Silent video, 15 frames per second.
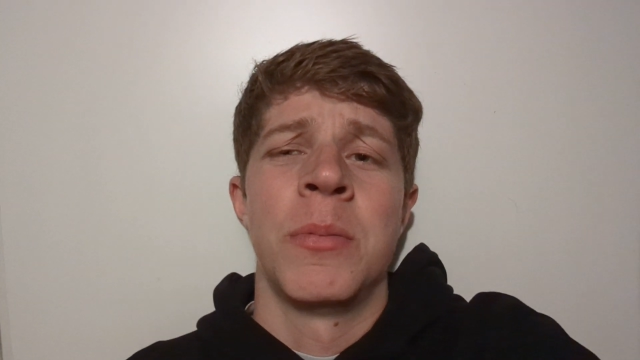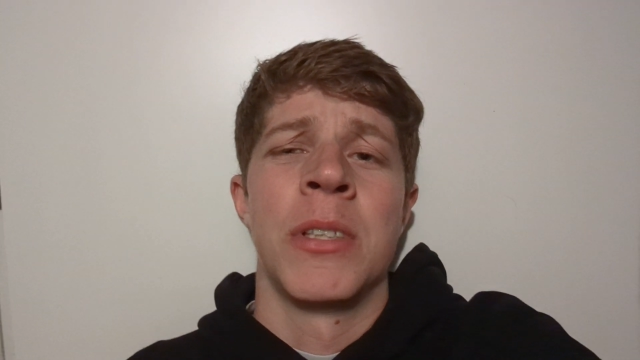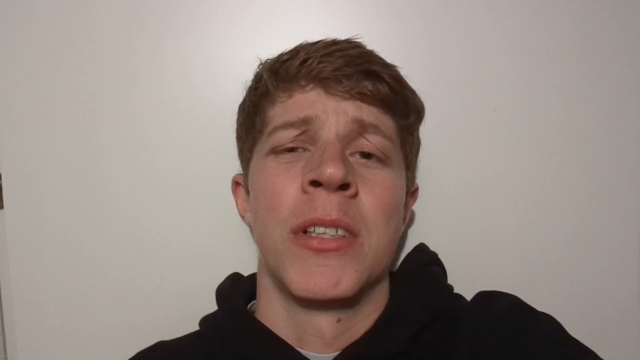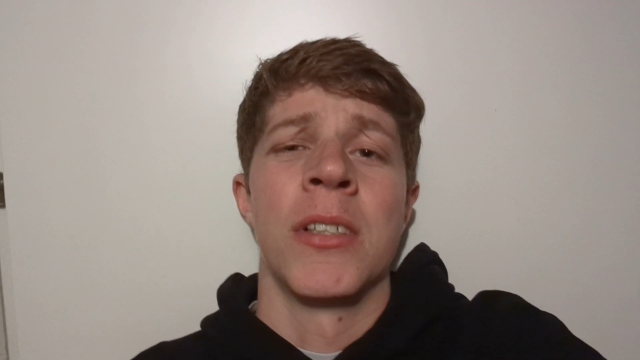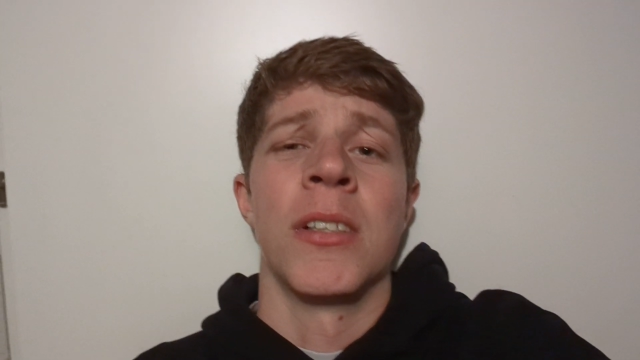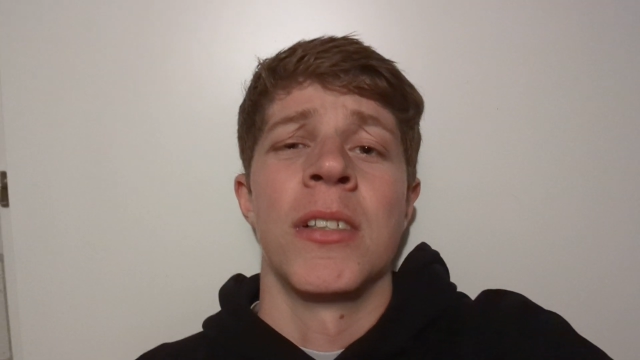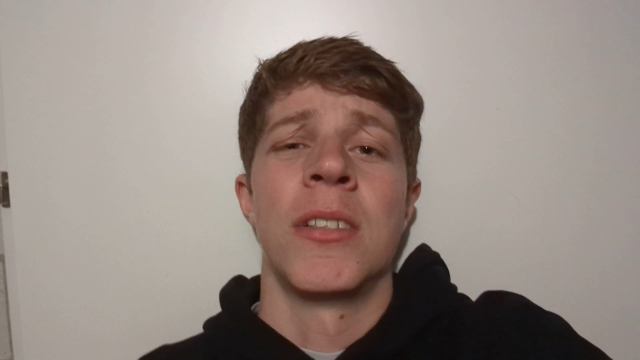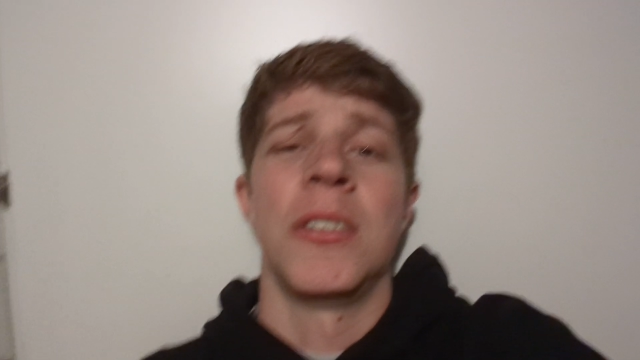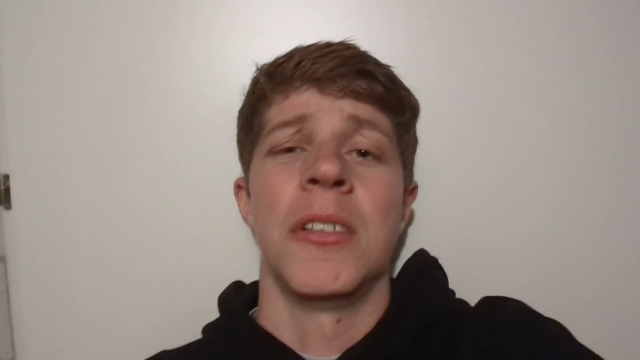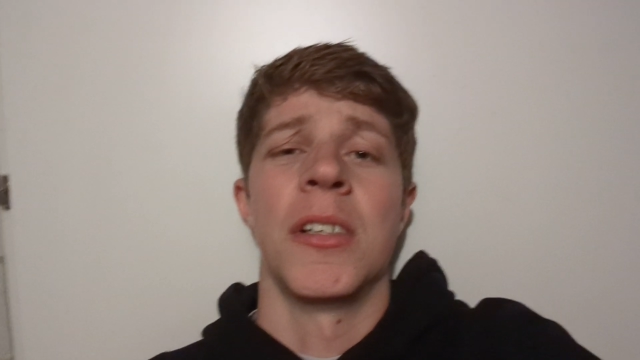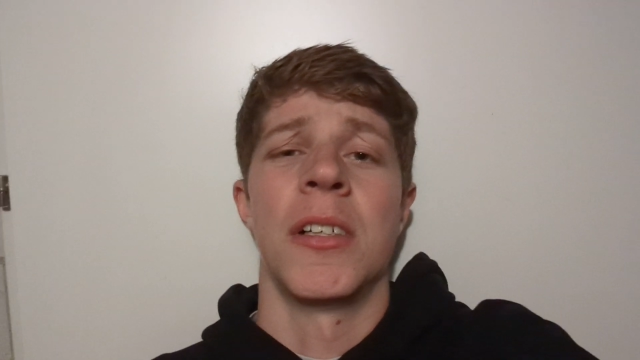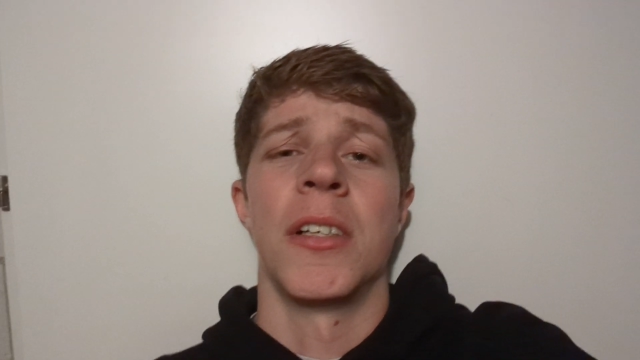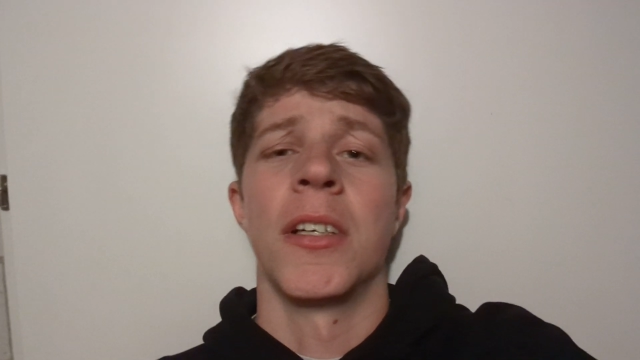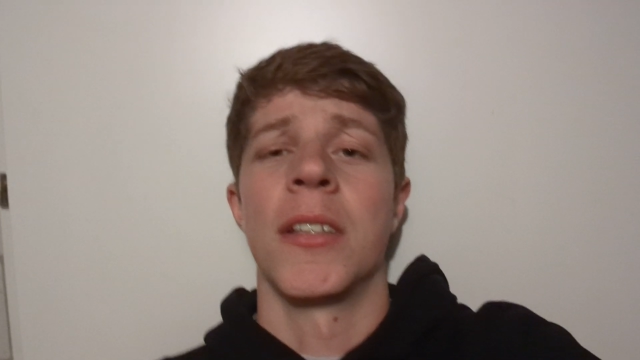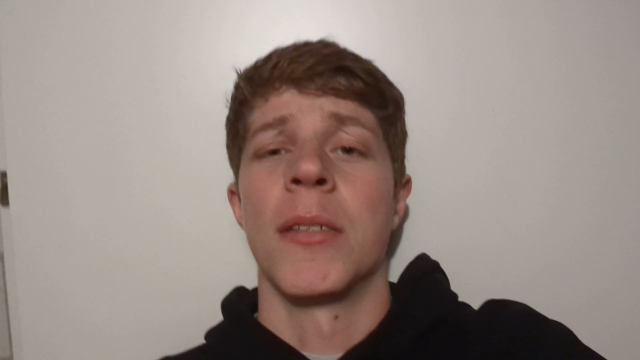because
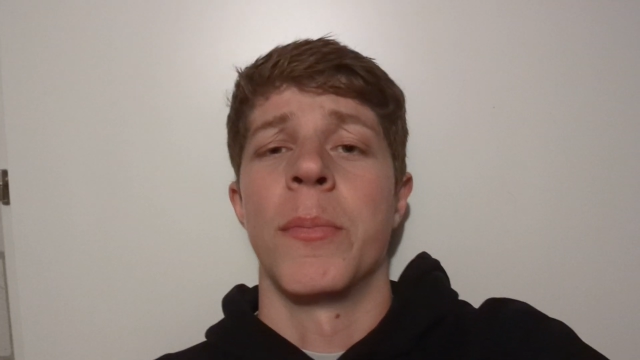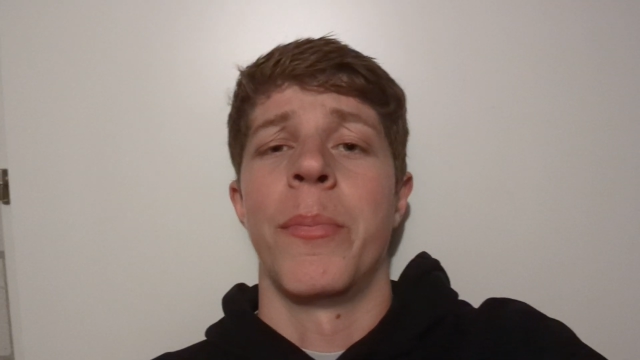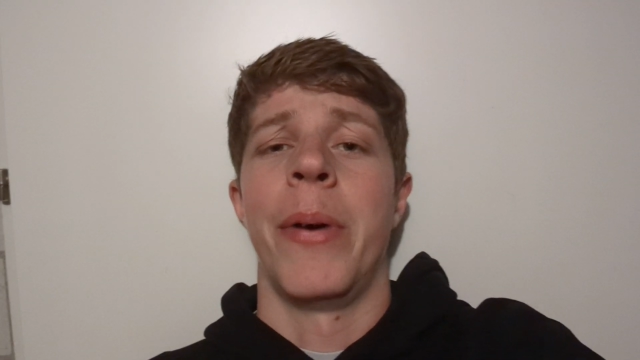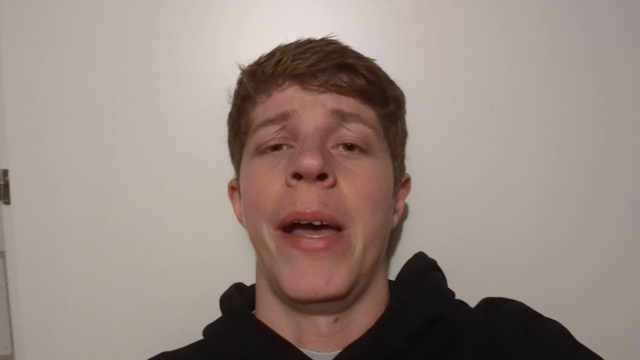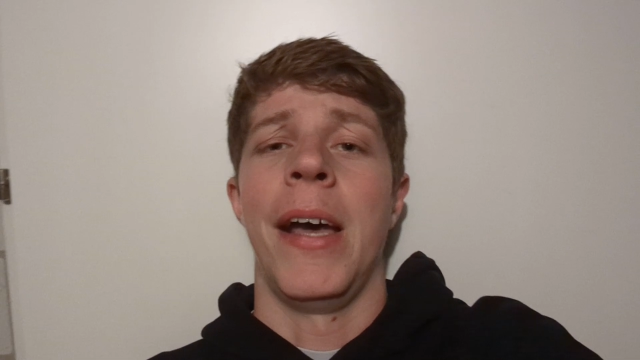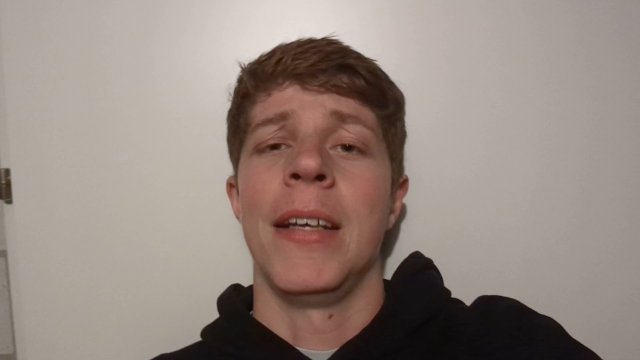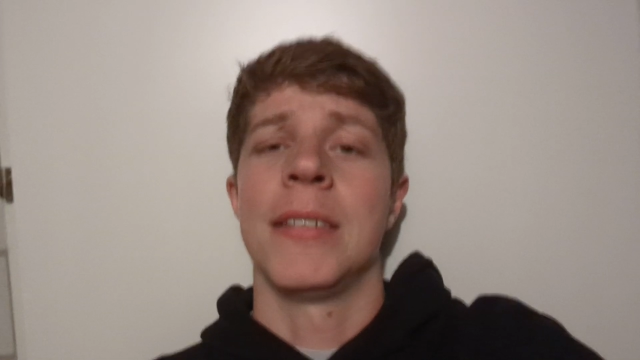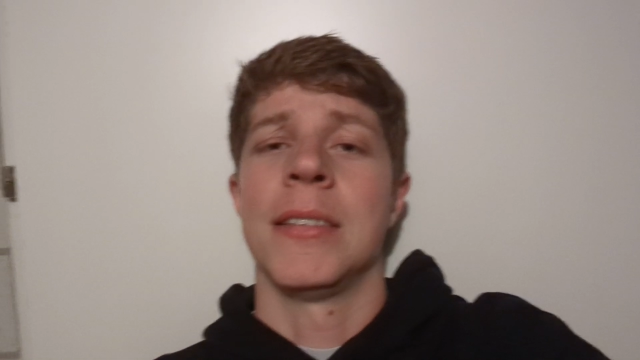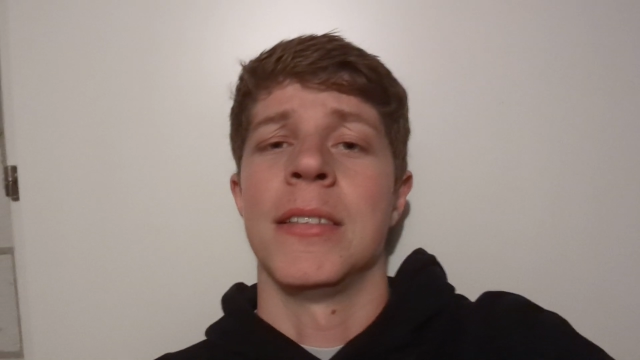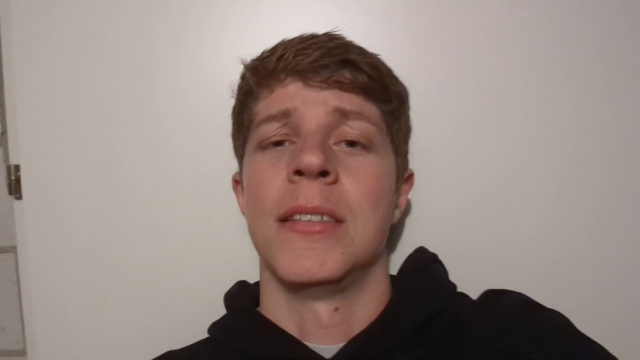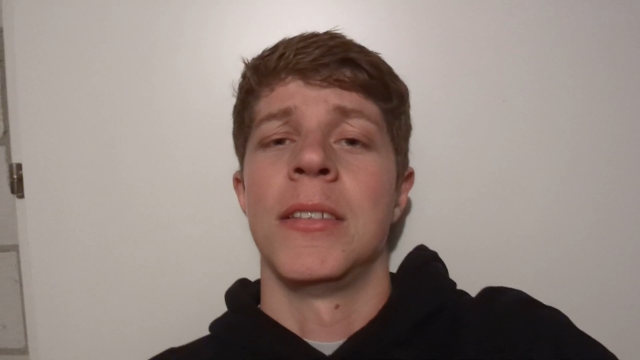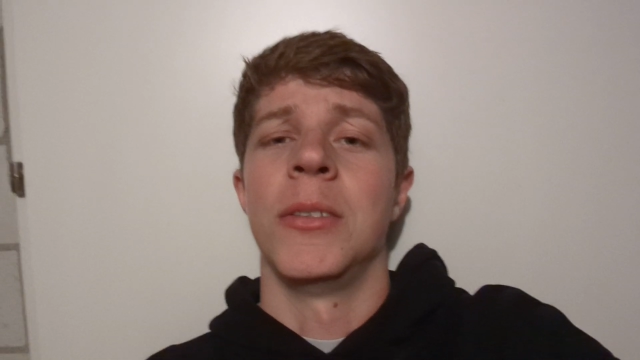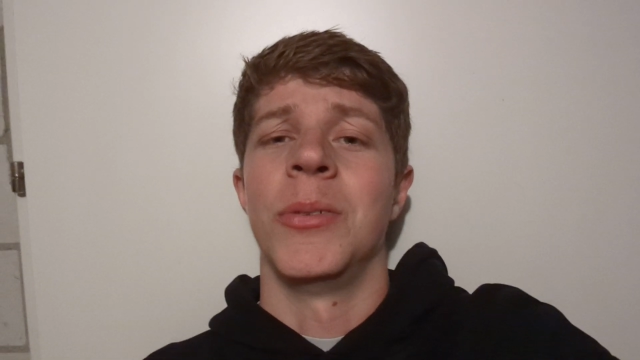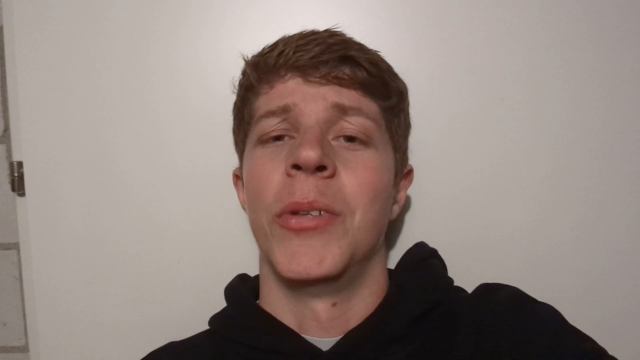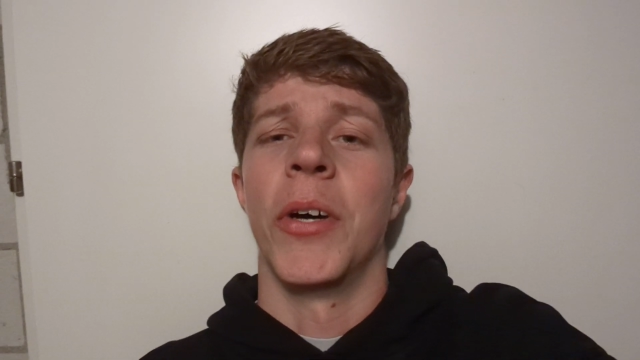you're not a
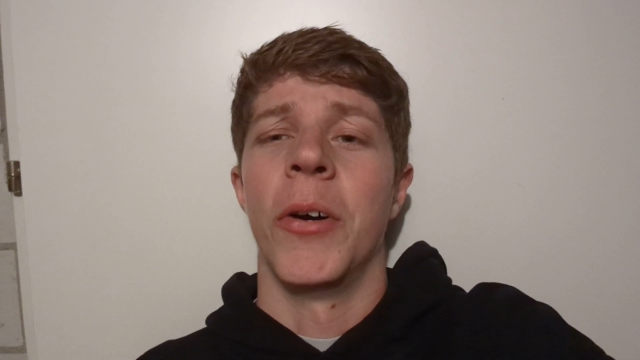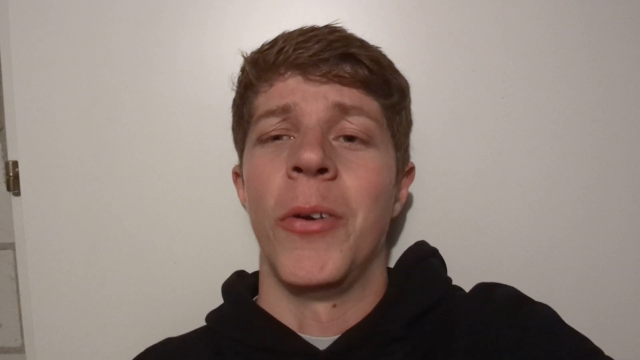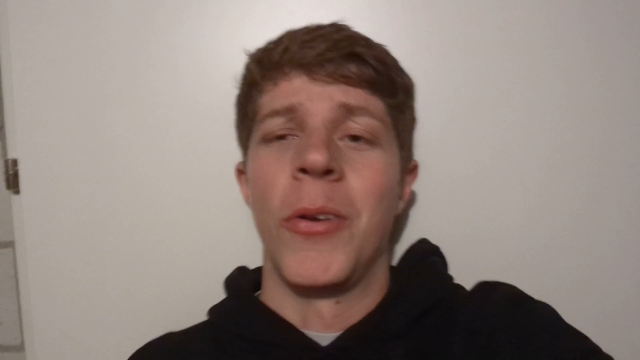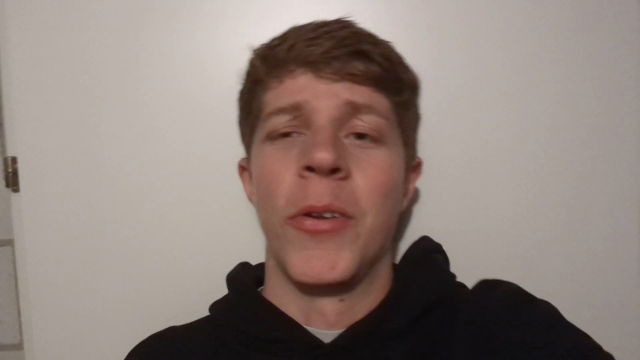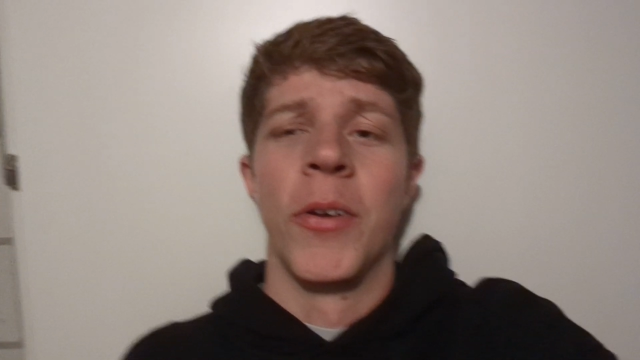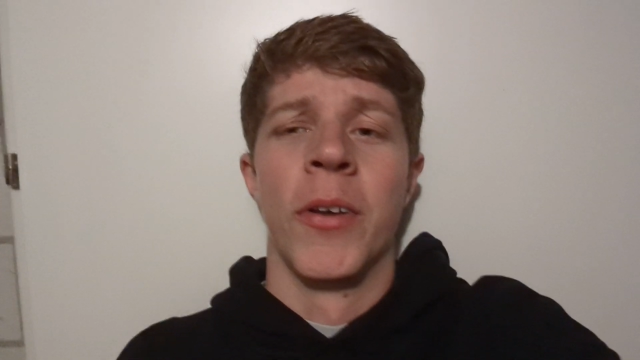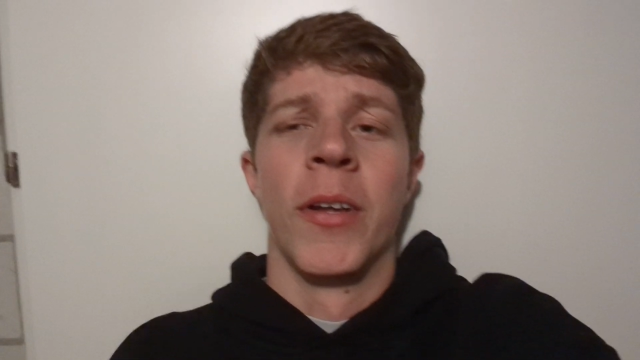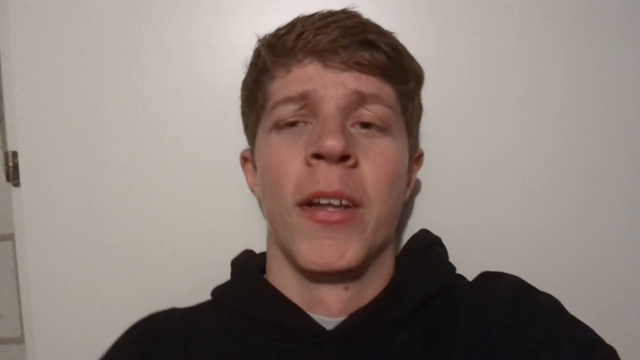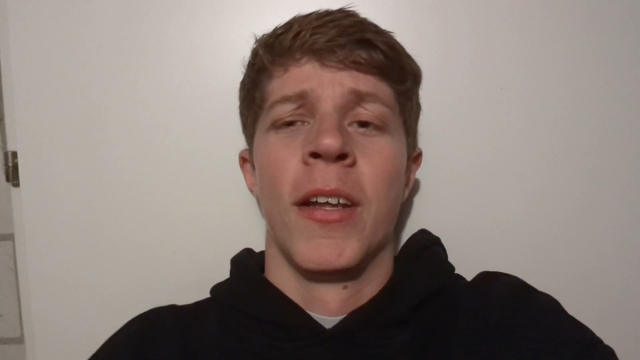peasant, you don't